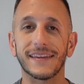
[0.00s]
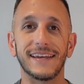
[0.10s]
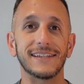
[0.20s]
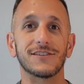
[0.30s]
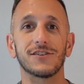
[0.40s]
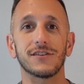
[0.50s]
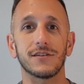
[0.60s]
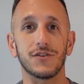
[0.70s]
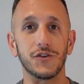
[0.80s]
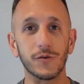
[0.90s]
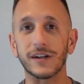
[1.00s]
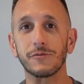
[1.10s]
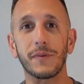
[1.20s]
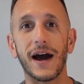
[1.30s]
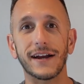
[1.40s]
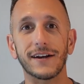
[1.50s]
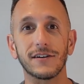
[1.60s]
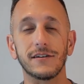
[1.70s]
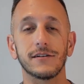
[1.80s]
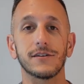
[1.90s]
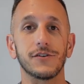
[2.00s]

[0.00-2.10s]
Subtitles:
It's you as a buyer,